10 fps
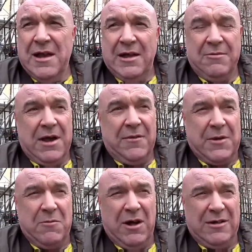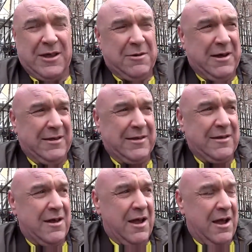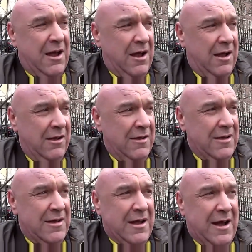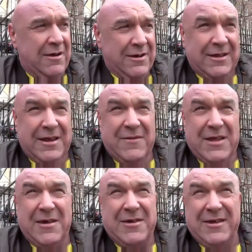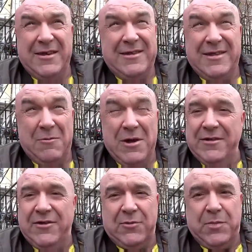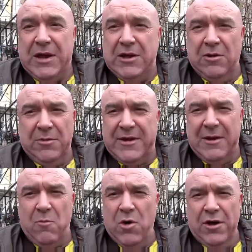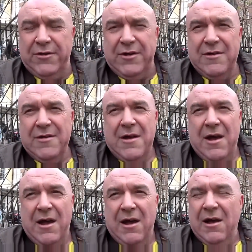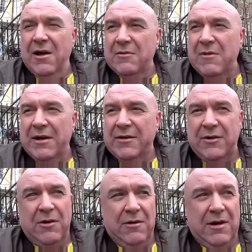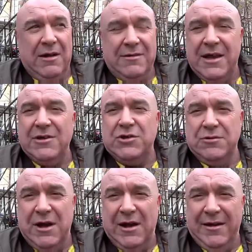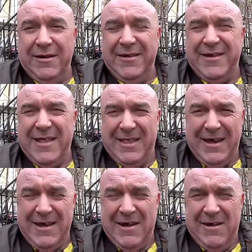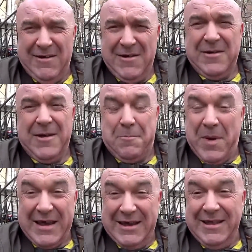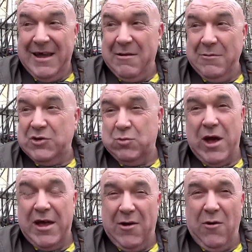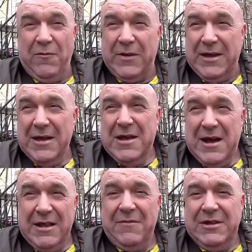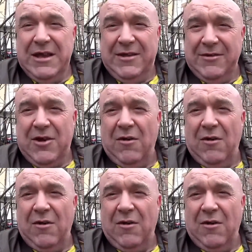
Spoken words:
anyway, I think what I'll do is I'm going to leave it there, because it's the wind's just picking up, it's getting worse. Right, so I'll catch you guys later back in the house, where hopefully I can have a decent